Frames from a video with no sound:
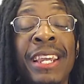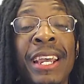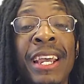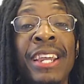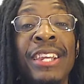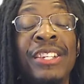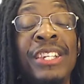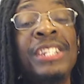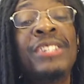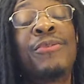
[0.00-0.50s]

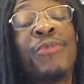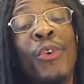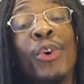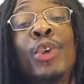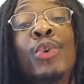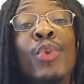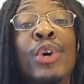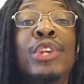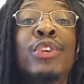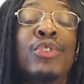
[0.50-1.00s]
she's
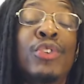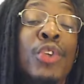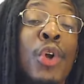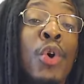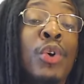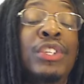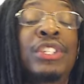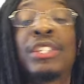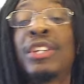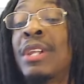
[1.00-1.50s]
41 years
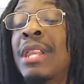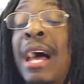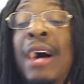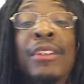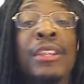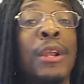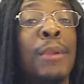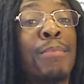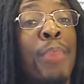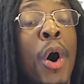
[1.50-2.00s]
old, still out
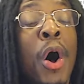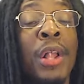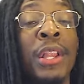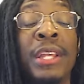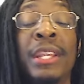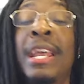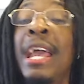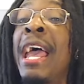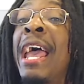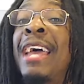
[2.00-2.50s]
there balling.